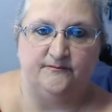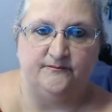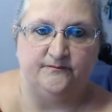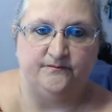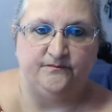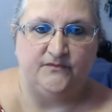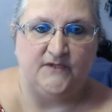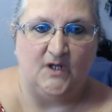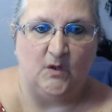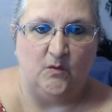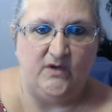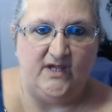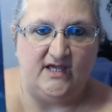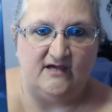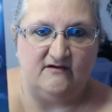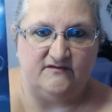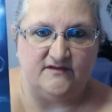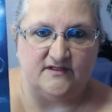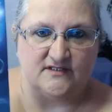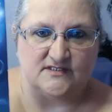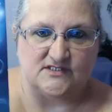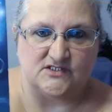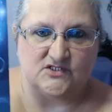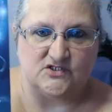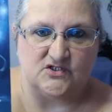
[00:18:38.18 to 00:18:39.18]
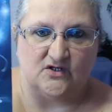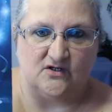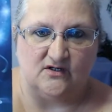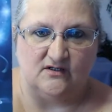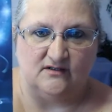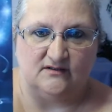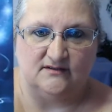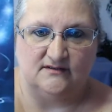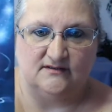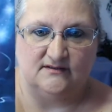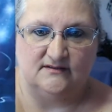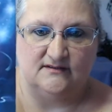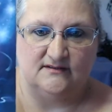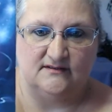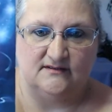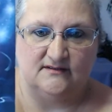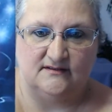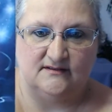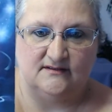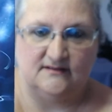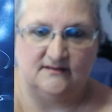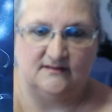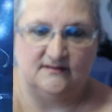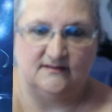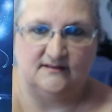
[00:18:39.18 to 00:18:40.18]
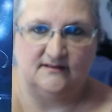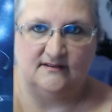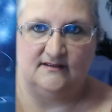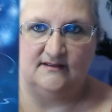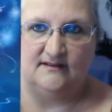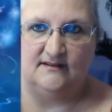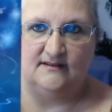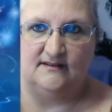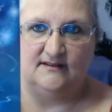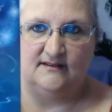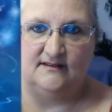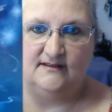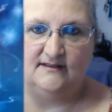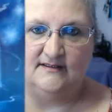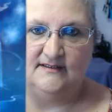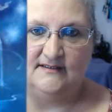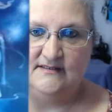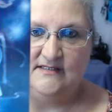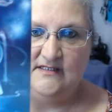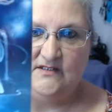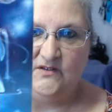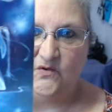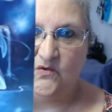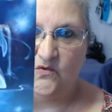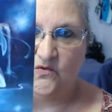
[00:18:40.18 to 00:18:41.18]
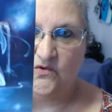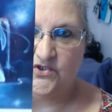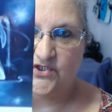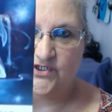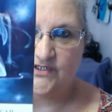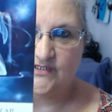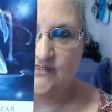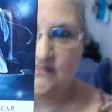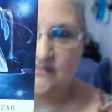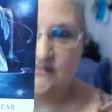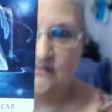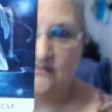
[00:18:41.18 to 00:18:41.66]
we have the star. Isn't that gorgeous?